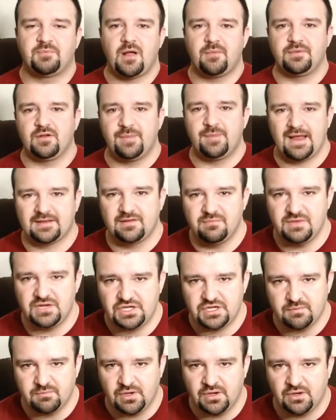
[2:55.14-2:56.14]
probably go back to
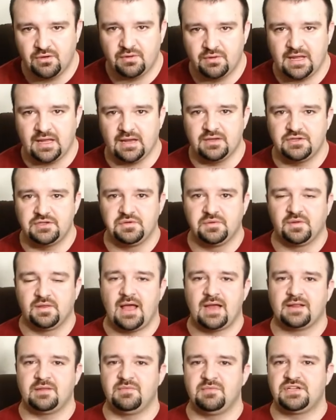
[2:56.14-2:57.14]
mission mode and do a
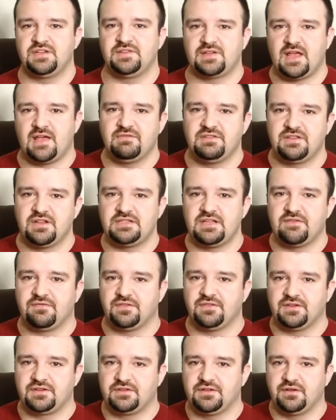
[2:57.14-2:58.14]
lot of the missions I haven't done yet
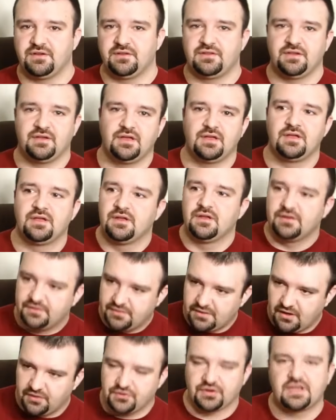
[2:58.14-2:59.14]
for the, the, the,
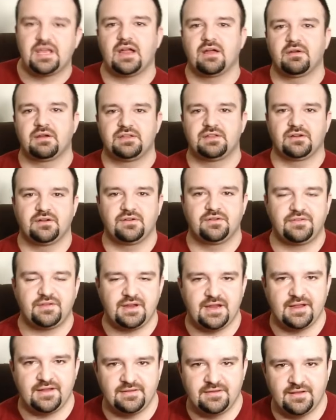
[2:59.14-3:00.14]
the other characters
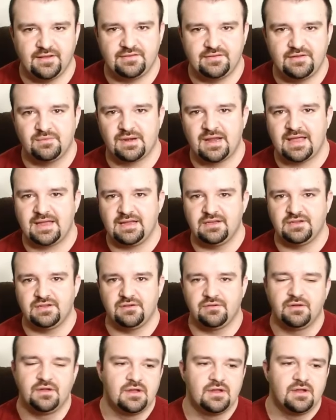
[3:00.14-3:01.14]
and uh, see what I can
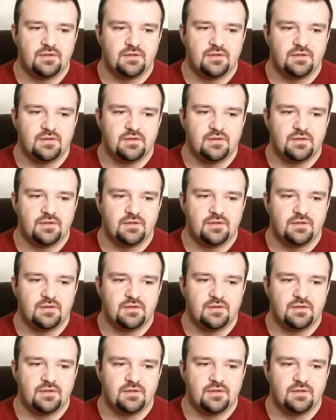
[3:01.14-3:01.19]
do.